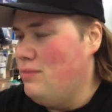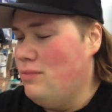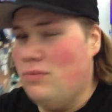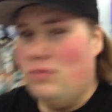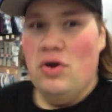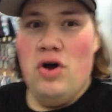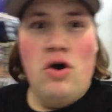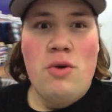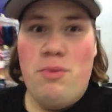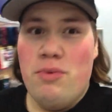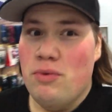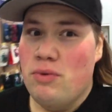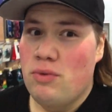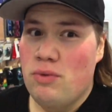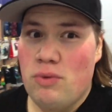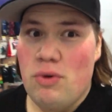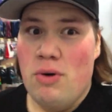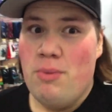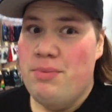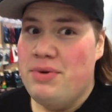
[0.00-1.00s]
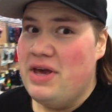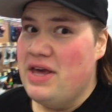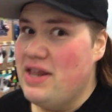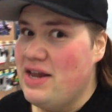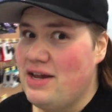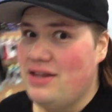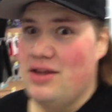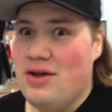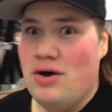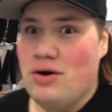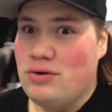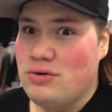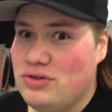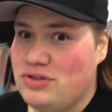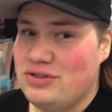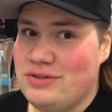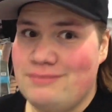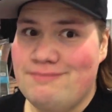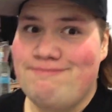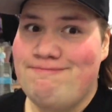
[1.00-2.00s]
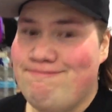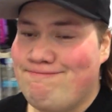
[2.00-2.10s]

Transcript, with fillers: Nope, won't be eating those.